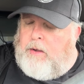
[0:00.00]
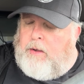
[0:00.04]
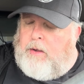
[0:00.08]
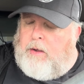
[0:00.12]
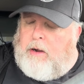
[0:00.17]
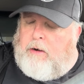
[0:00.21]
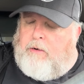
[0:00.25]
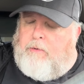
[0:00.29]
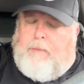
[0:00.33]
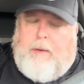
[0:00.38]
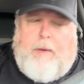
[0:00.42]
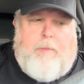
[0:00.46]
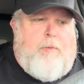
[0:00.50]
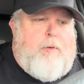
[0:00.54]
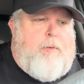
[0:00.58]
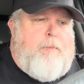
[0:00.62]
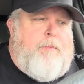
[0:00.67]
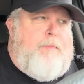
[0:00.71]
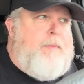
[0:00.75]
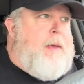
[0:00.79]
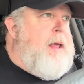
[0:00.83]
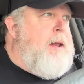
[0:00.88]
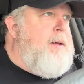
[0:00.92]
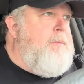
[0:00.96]
I remember
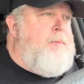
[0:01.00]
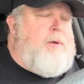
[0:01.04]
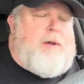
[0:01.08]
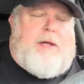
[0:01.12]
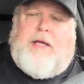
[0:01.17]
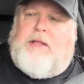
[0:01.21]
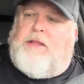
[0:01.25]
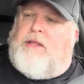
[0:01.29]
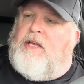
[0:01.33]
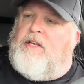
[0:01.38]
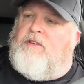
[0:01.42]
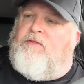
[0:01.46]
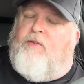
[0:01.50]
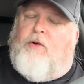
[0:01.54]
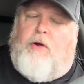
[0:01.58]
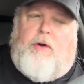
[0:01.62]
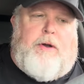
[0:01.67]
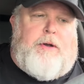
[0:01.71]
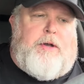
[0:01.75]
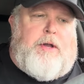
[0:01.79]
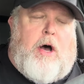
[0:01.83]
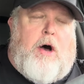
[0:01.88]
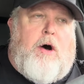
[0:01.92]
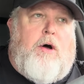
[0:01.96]
being able to get these for
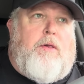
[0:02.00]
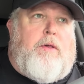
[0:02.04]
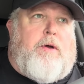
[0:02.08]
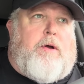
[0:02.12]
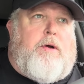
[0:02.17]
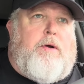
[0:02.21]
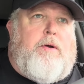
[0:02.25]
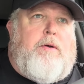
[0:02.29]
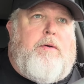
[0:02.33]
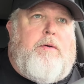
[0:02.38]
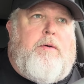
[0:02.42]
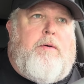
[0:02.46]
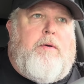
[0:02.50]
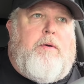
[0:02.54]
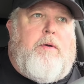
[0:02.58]
a dollar.